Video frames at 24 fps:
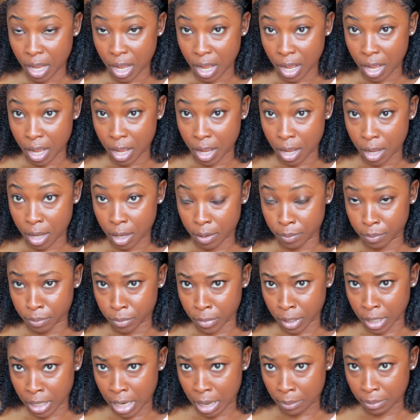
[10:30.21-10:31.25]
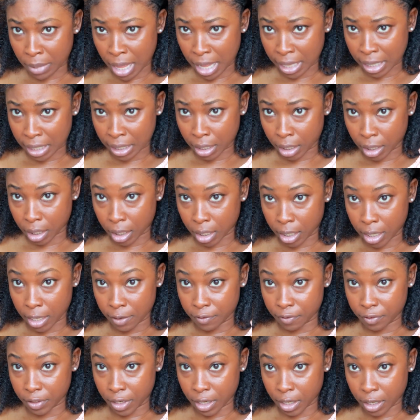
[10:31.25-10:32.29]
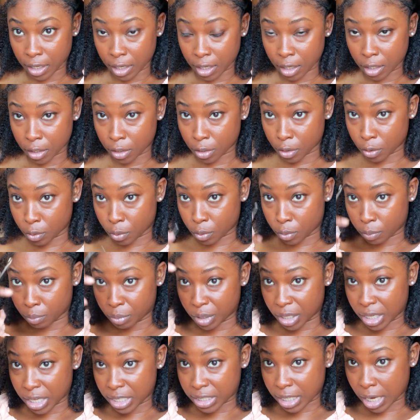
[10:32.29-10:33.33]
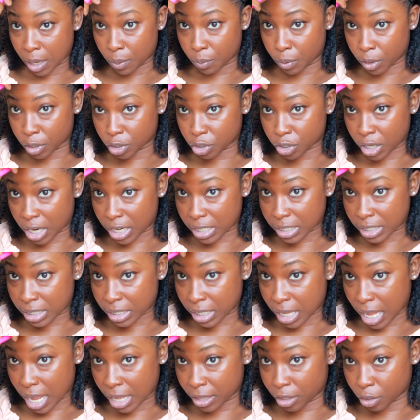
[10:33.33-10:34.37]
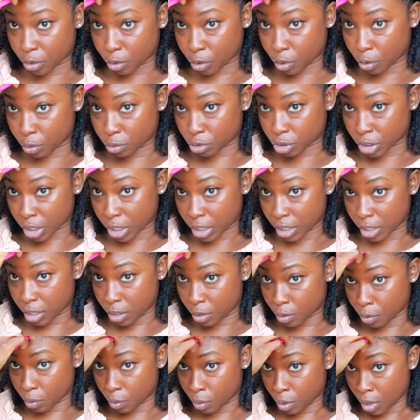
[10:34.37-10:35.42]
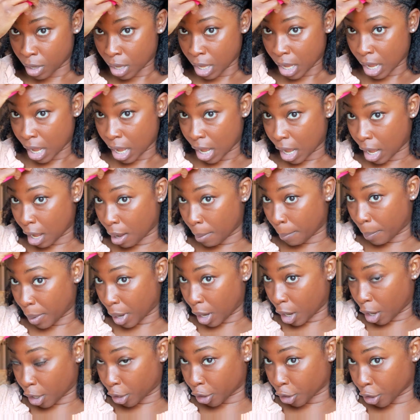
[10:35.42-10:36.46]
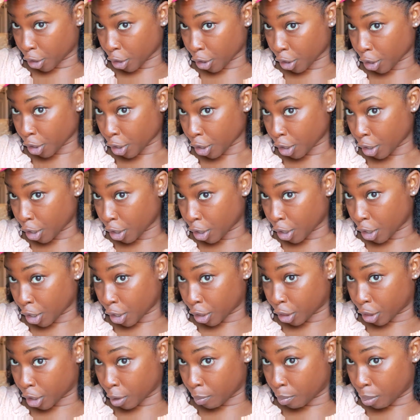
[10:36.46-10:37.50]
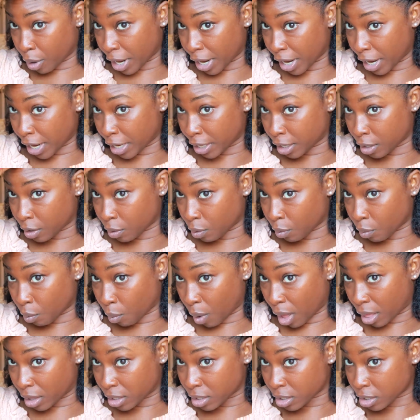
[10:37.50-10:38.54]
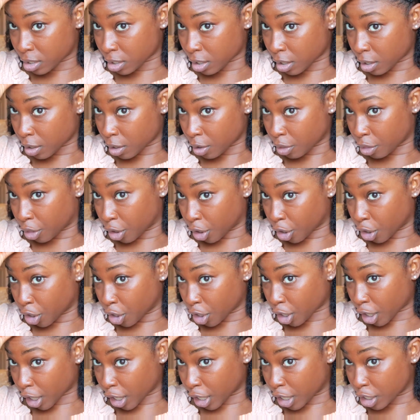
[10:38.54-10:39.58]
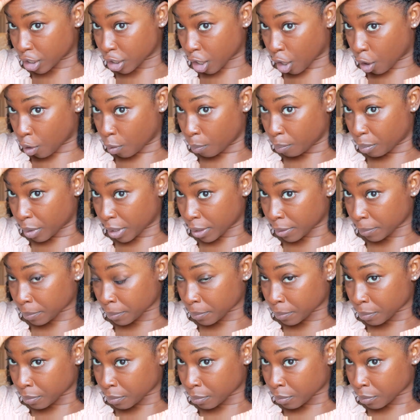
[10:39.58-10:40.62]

And I'm like lifting a little because I want to try to slide the crochet needle up under the braid while the hook is open,